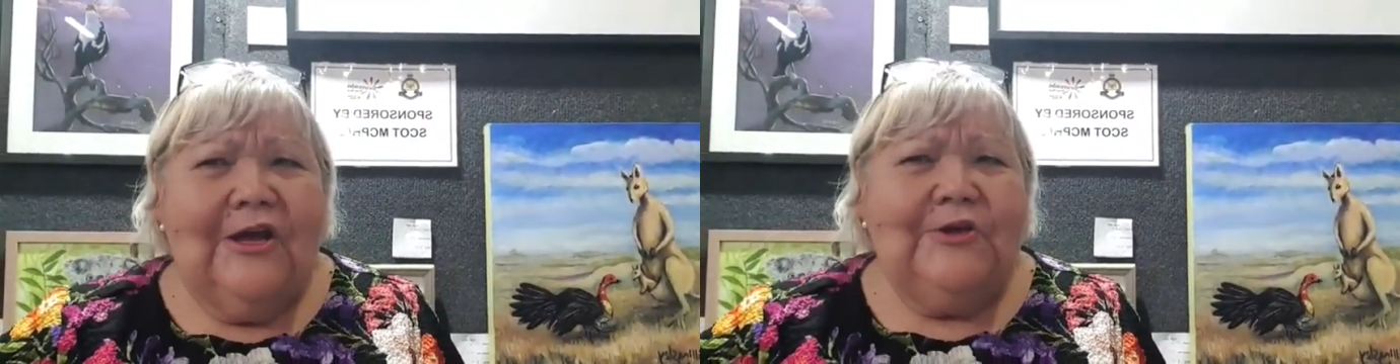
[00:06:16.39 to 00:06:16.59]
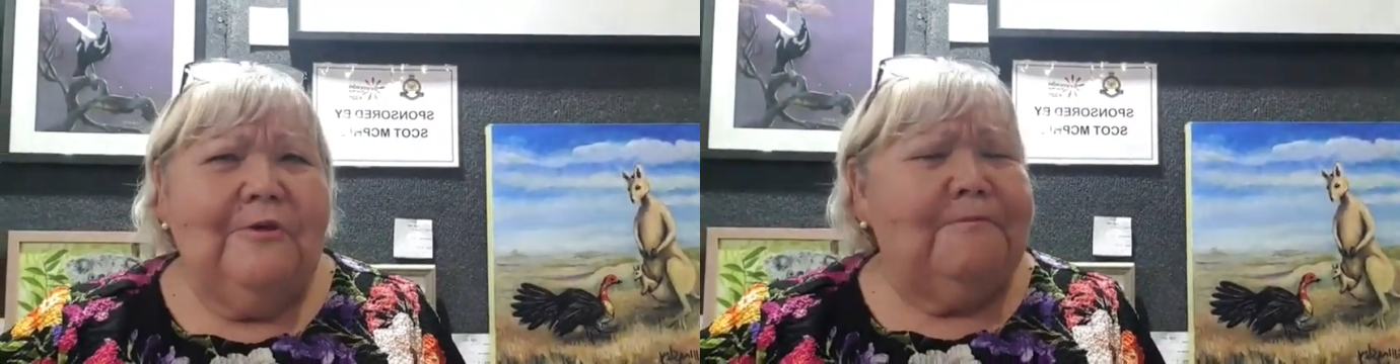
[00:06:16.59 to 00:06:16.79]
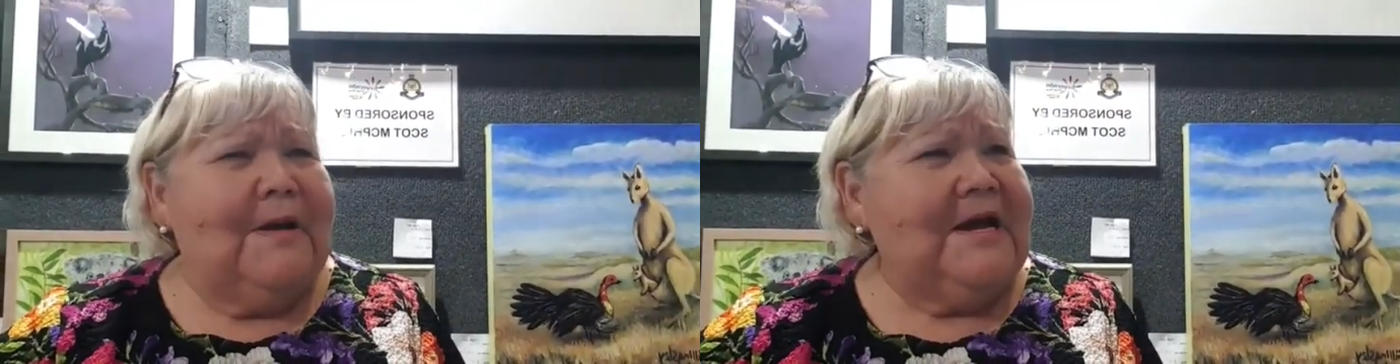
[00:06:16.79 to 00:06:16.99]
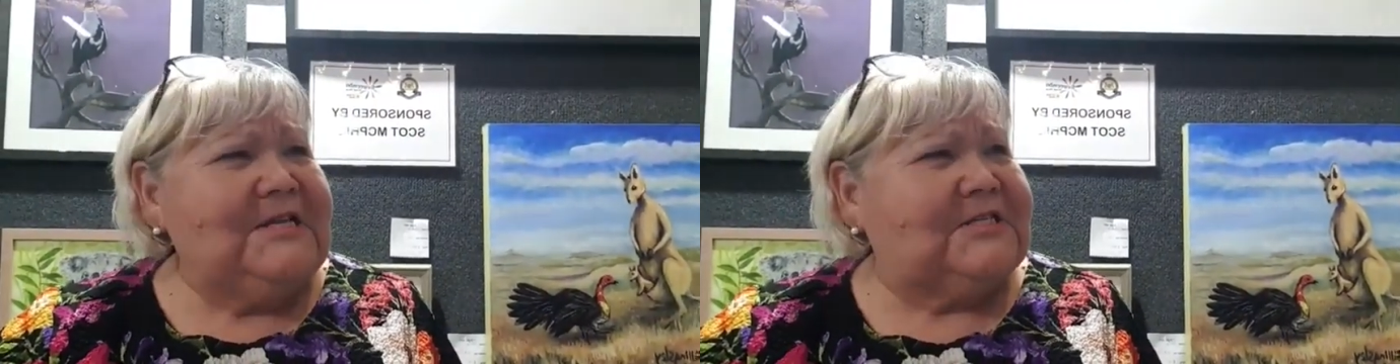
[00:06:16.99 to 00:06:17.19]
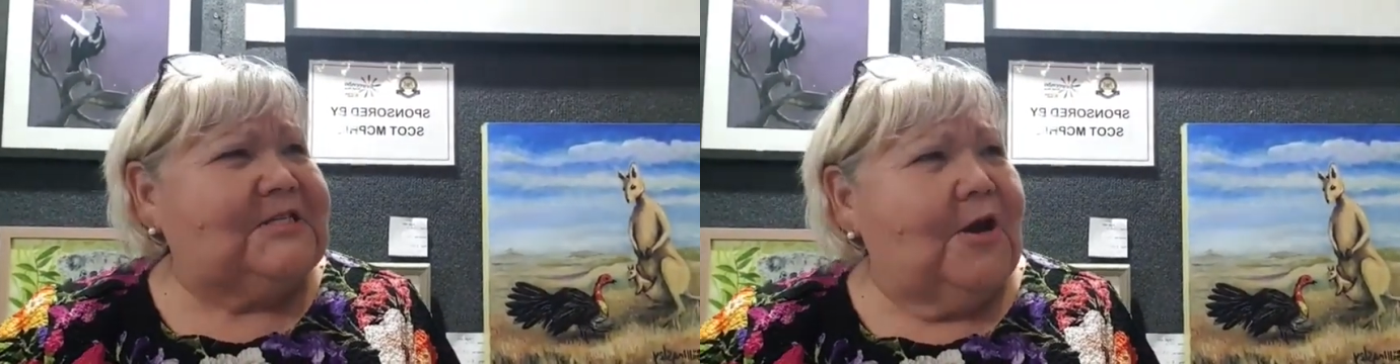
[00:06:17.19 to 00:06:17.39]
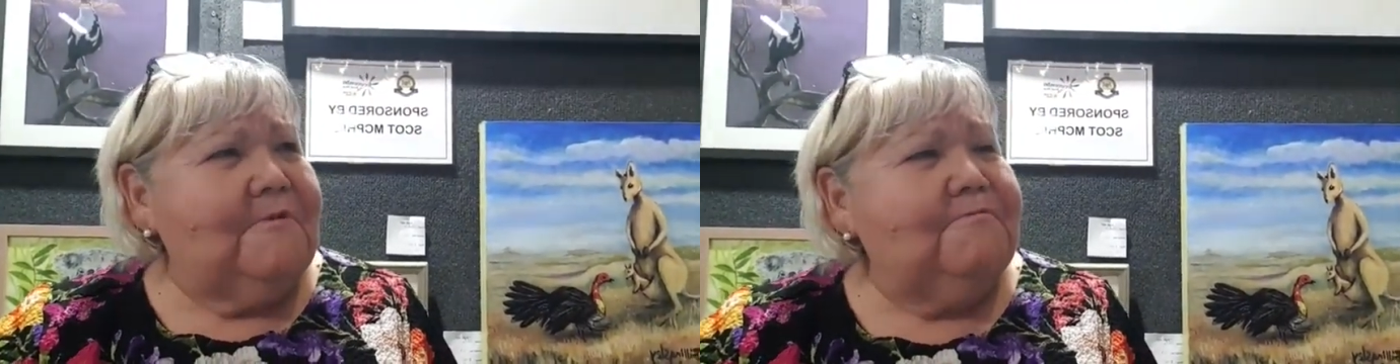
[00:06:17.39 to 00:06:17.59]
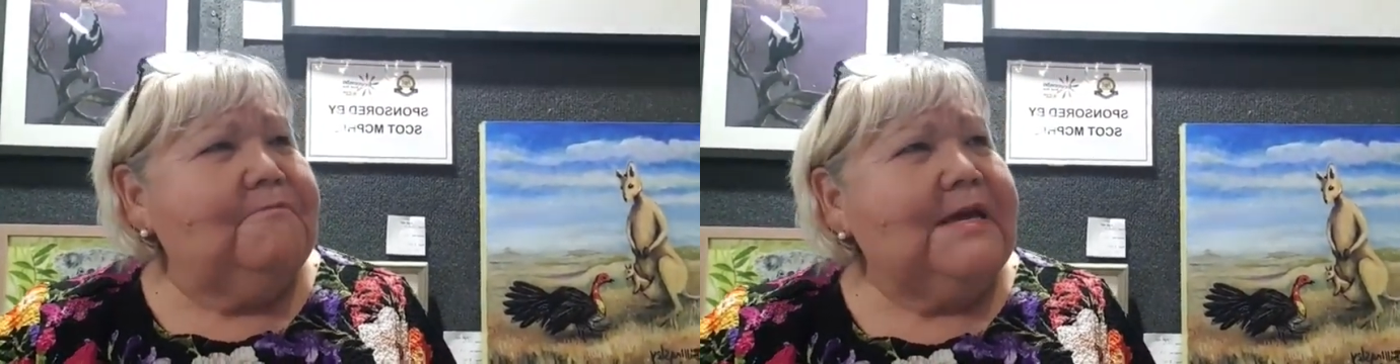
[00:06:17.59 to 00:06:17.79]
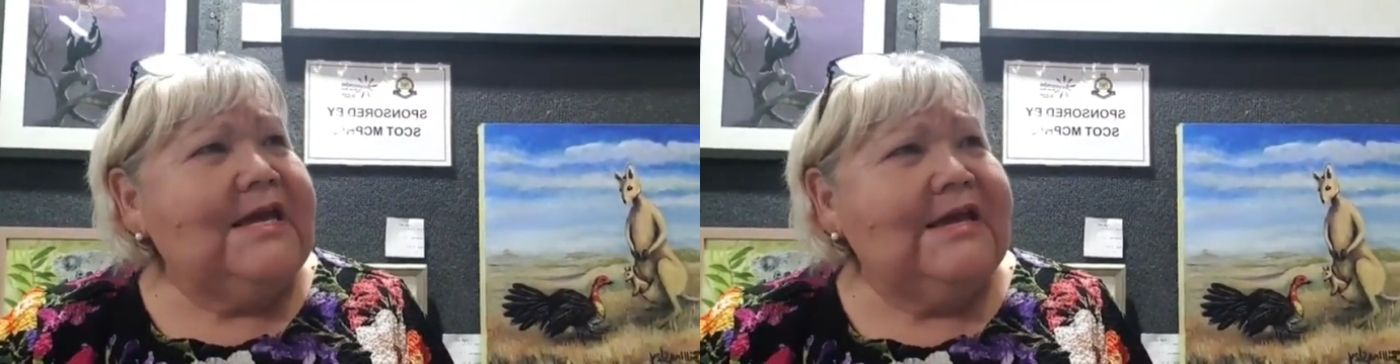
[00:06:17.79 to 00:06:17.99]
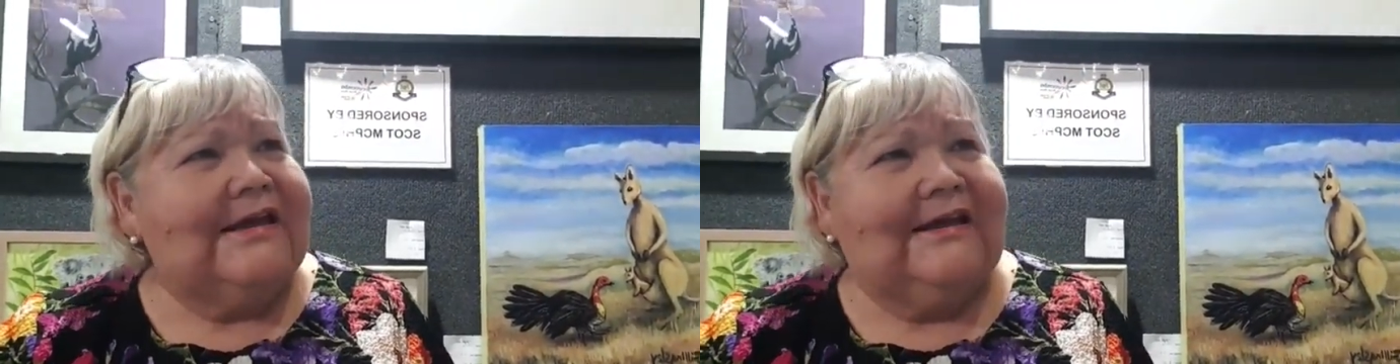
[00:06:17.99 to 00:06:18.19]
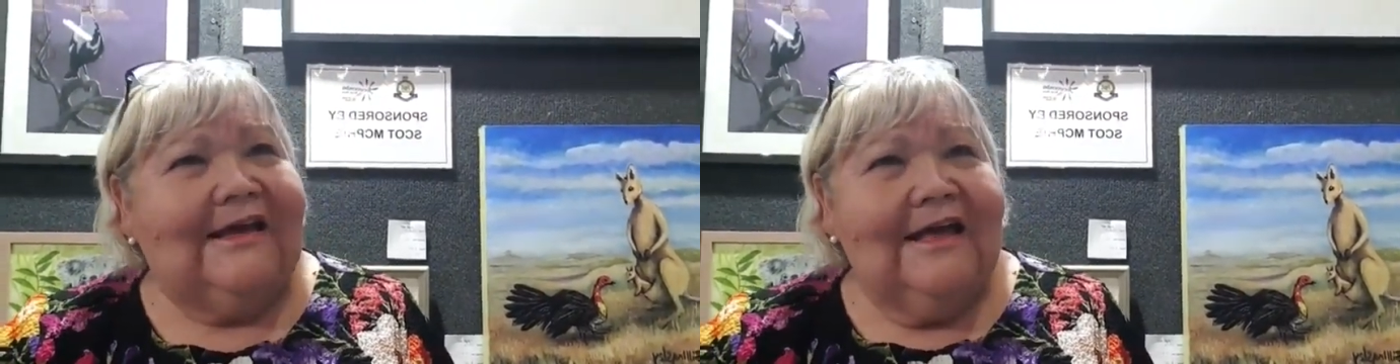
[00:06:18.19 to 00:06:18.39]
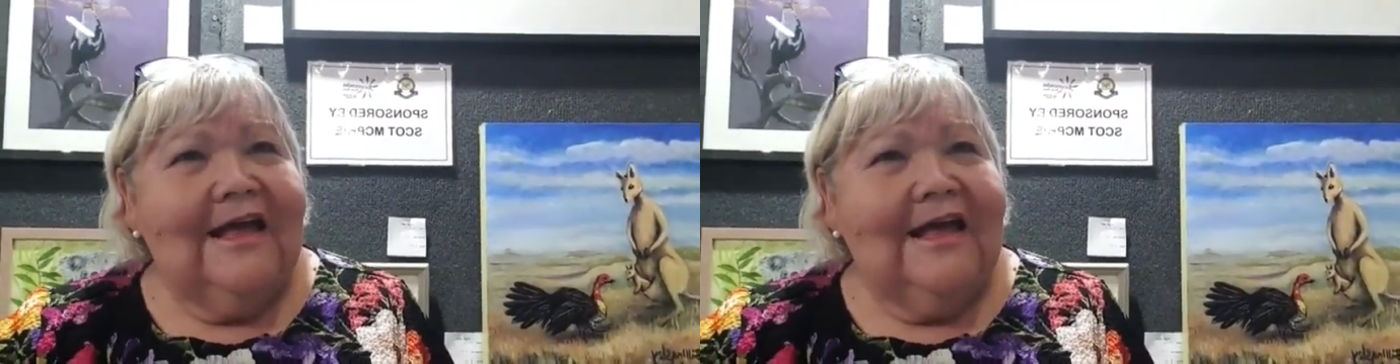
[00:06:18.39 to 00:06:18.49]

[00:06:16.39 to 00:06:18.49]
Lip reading: you paint so big."